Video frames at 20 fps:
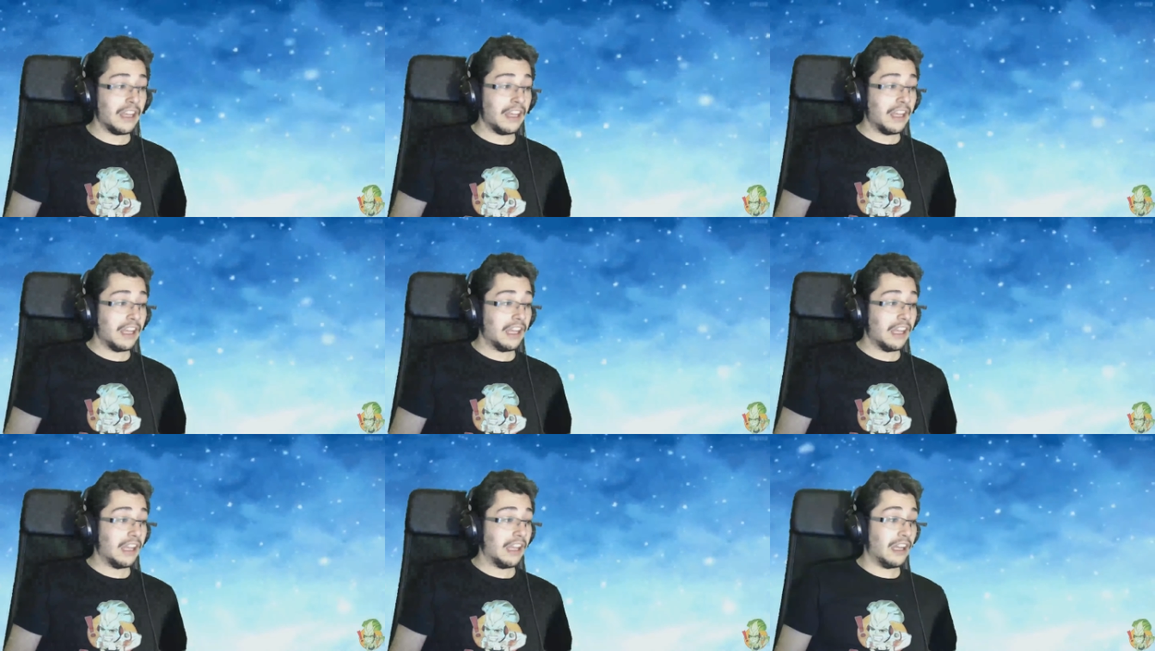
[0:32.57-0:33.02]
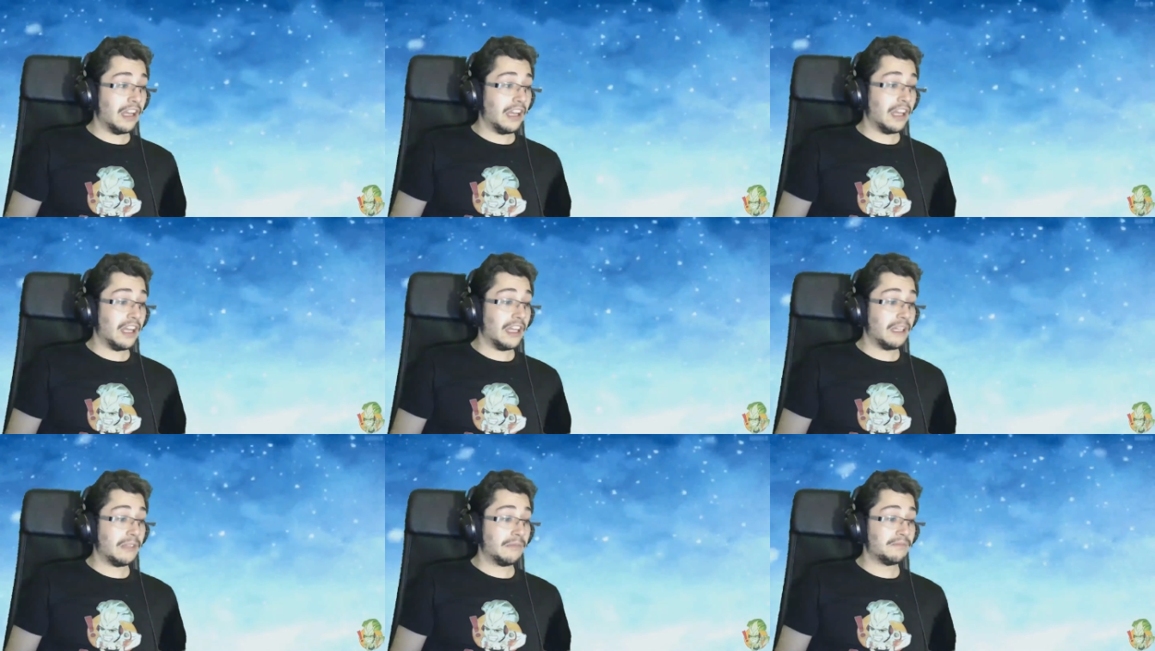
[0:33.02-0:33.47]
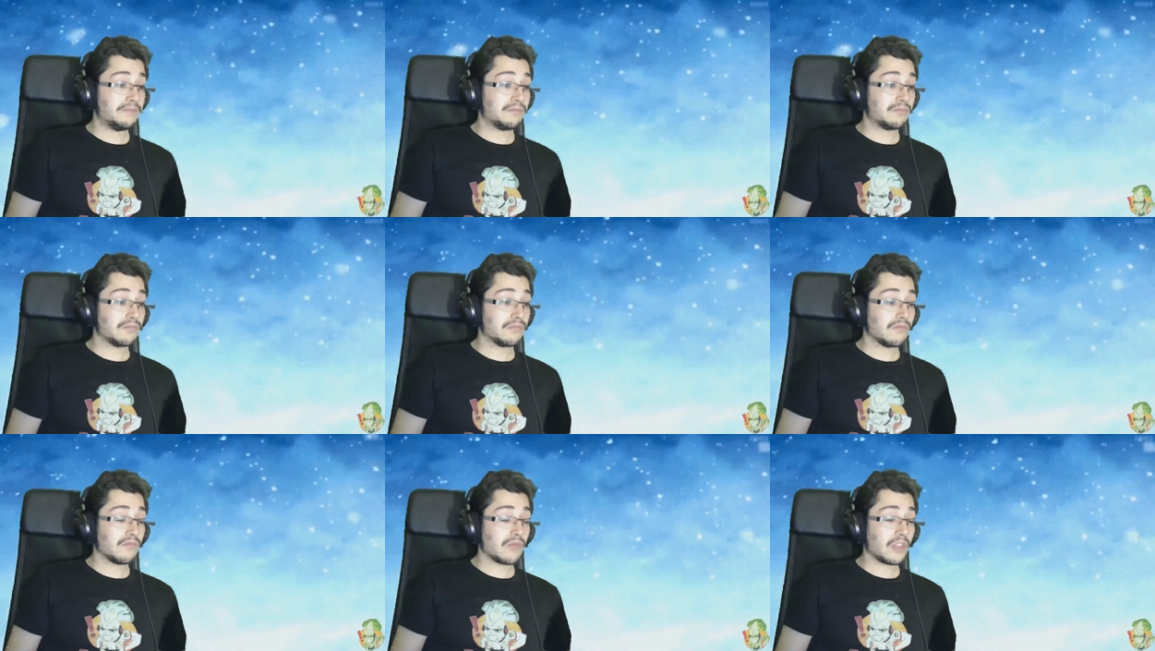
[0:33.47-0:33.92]

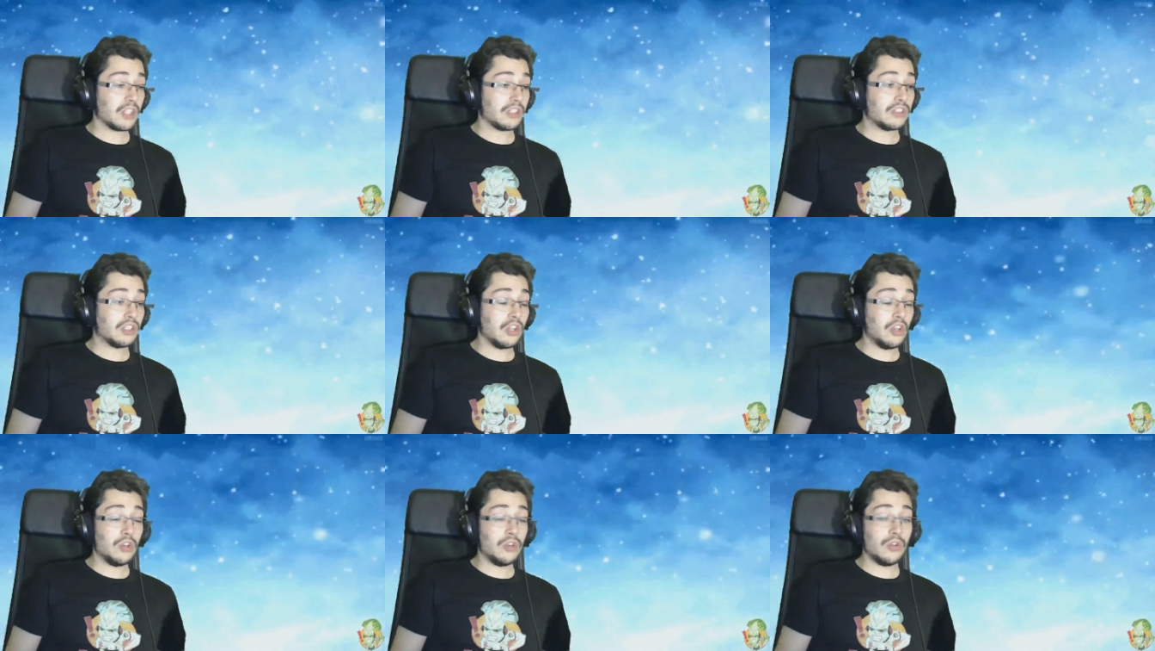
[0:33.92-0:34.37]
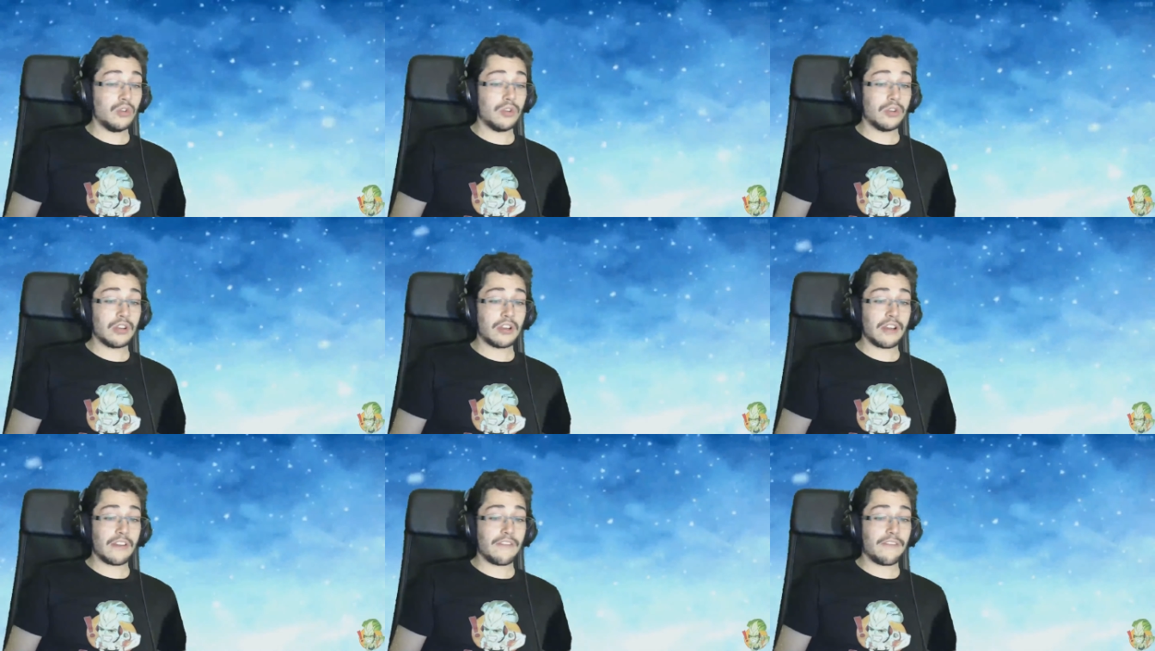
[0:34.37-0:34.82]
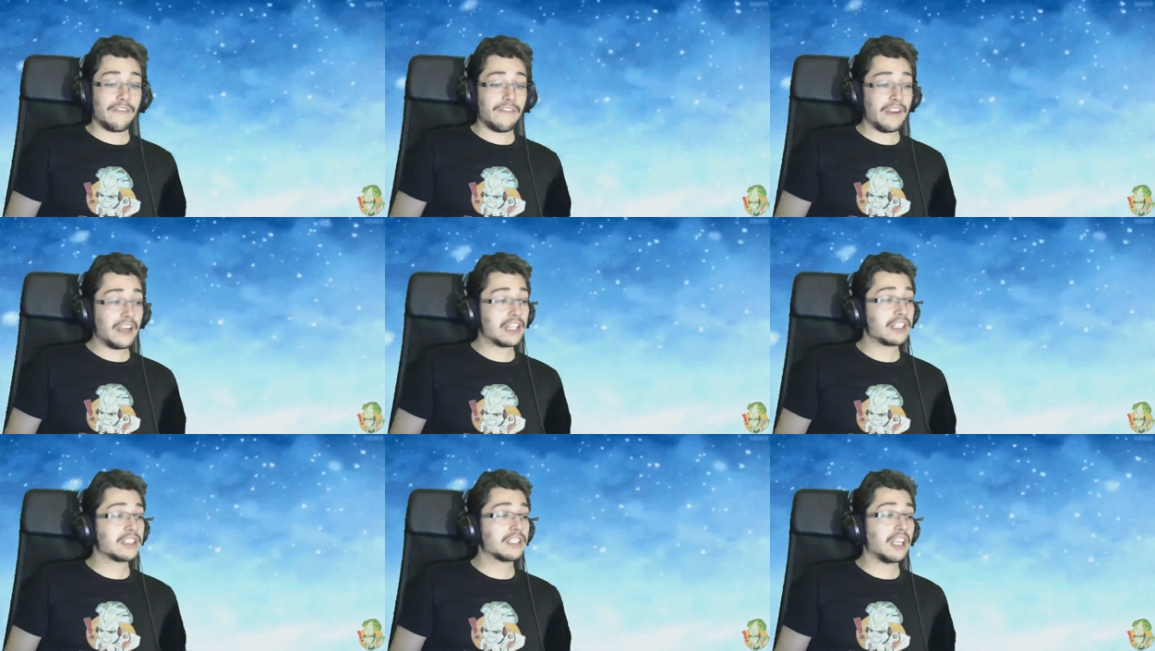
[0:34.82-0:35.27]
So
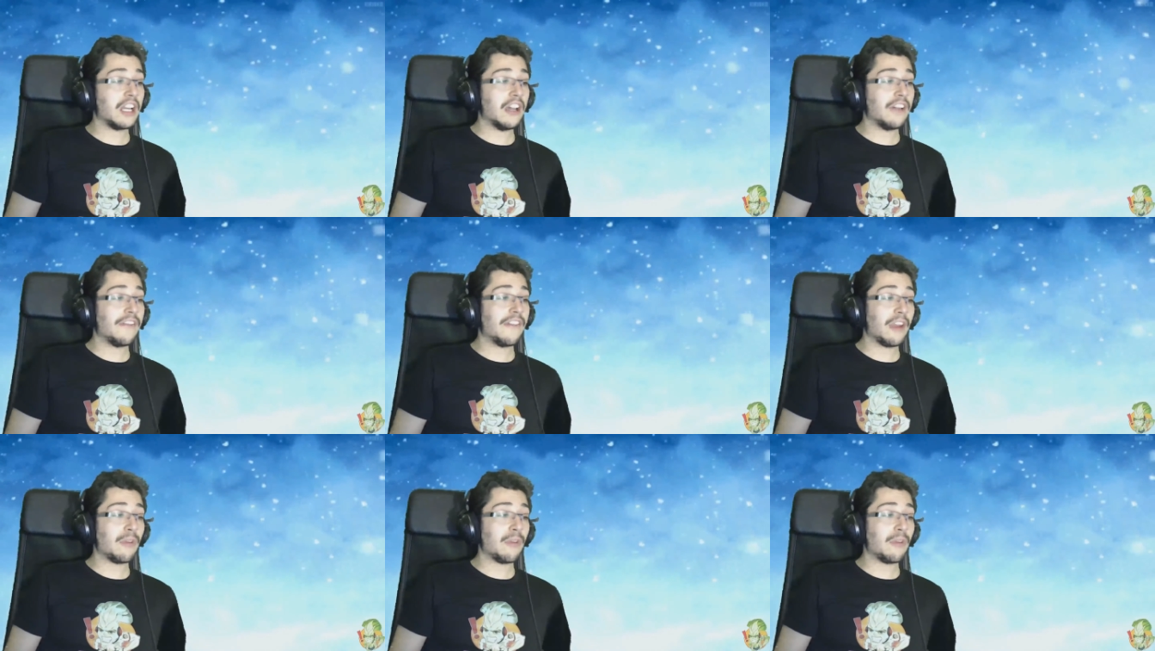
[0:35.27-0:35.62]
first off,